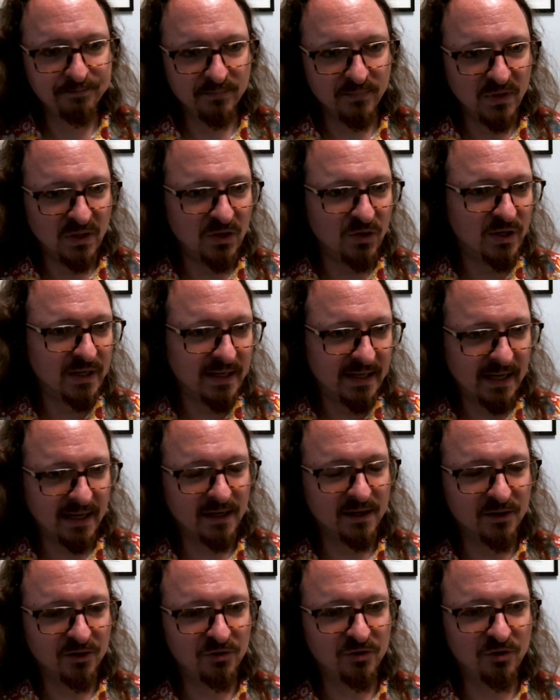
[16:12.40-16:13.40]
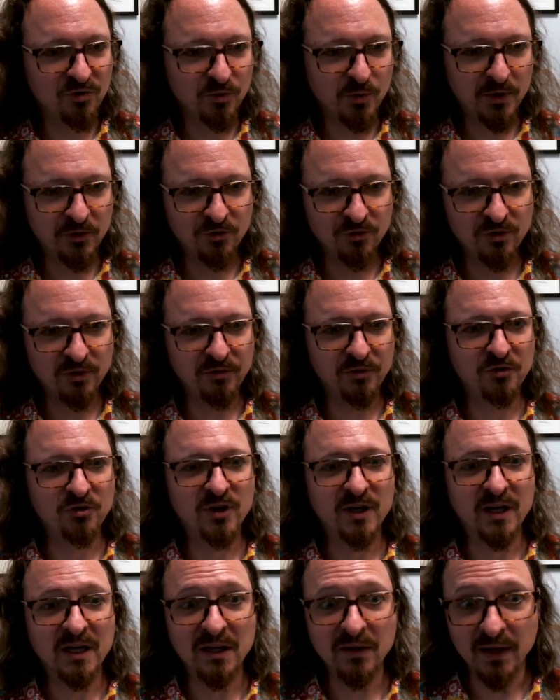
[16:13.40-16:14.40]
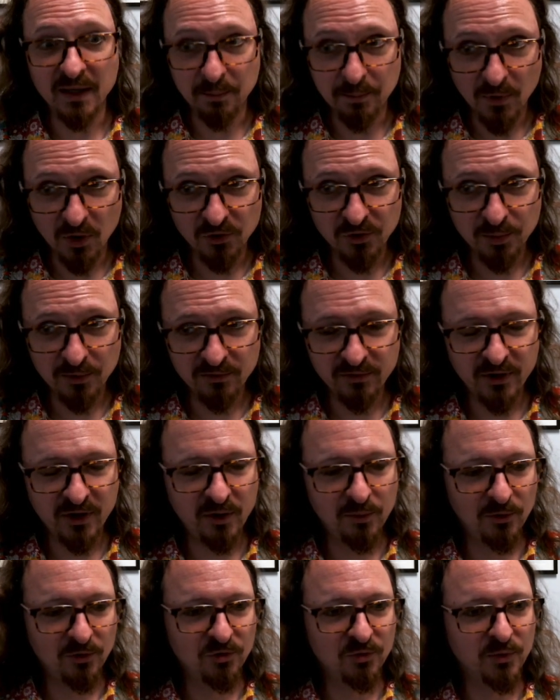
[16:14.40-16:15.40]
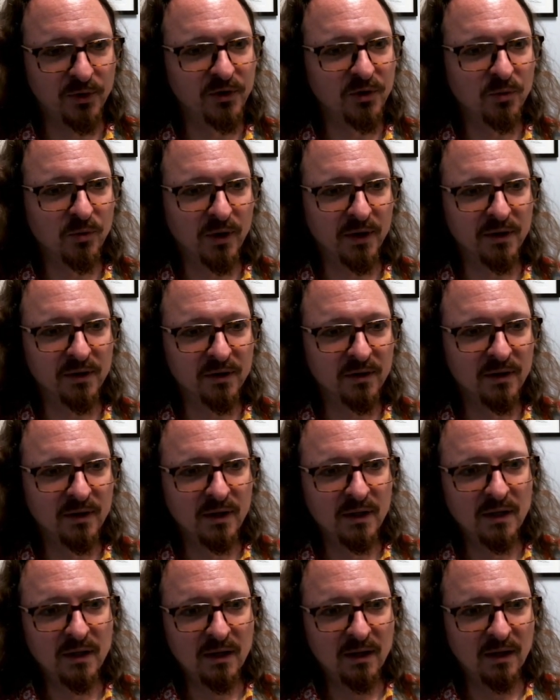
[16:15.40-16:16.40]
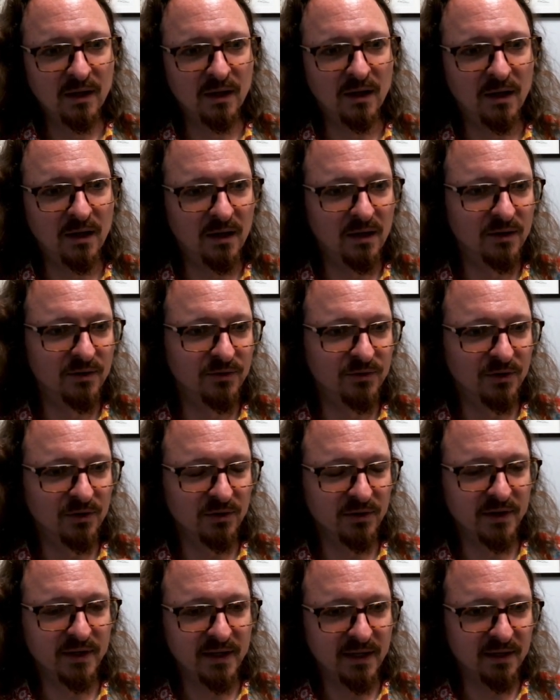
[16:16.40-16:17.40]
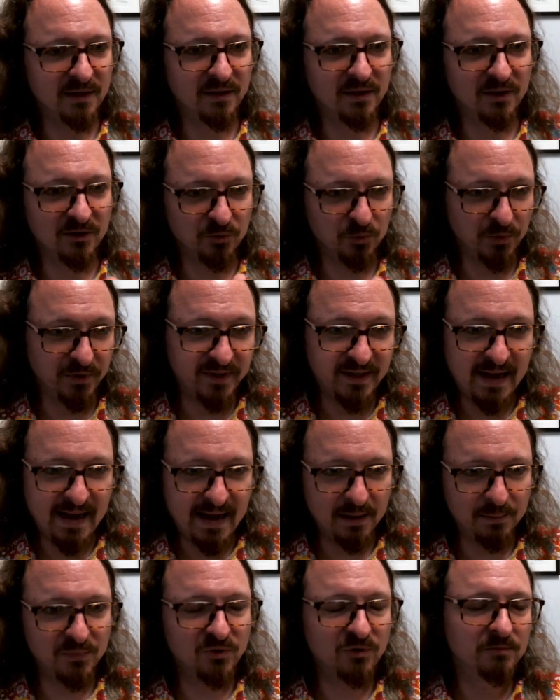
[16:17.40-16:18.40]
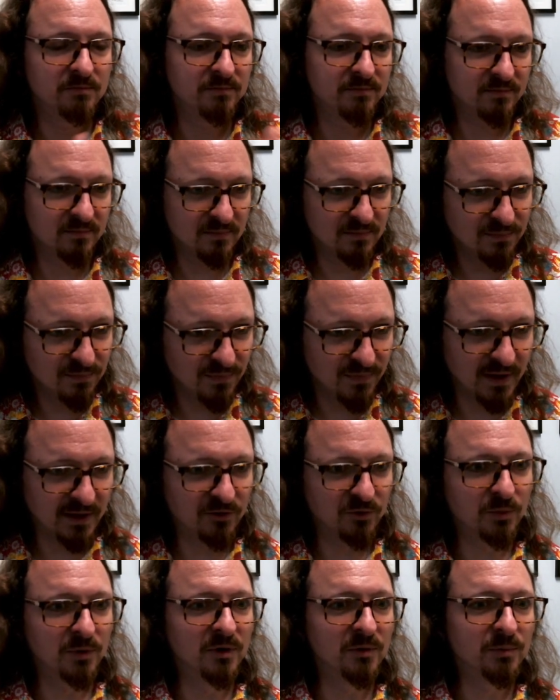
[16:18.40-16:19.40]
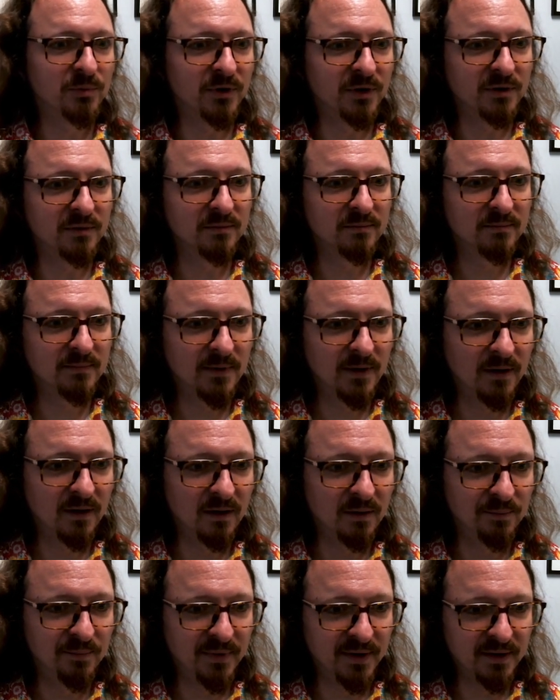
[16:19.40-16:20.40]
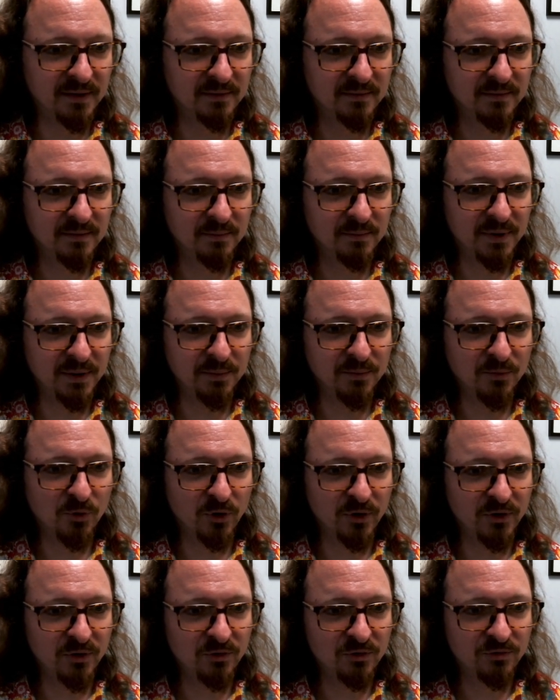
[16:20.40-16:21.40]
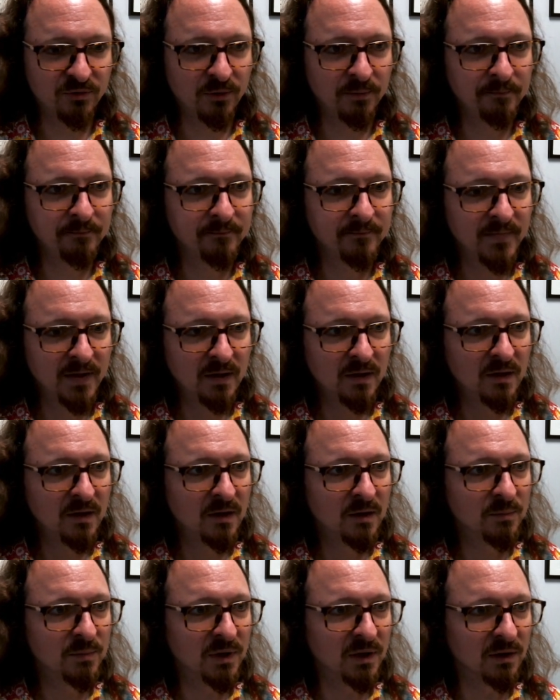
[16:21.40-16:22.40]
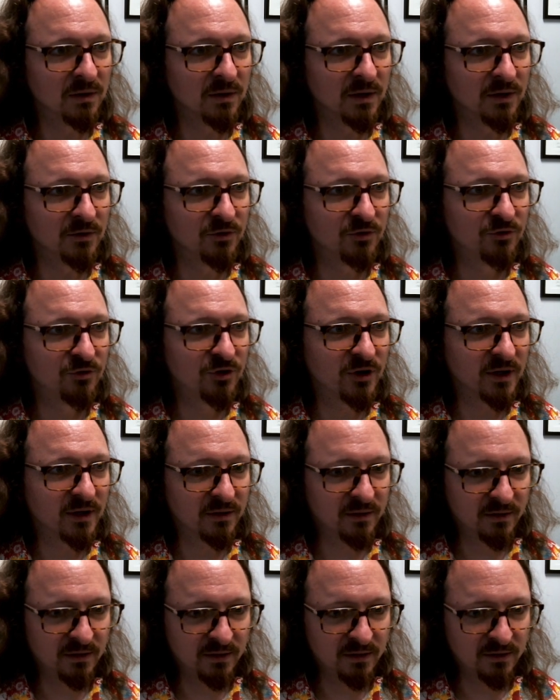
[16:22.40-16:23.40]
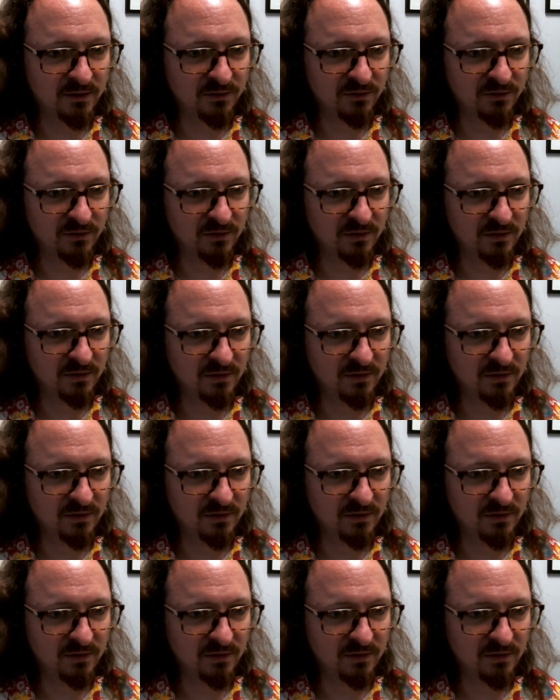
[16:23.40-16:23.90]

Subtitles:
You can get into situations if you're checking like multiple variables where you want to delineate things with tabs. That's where print might be more useful. But let's check this.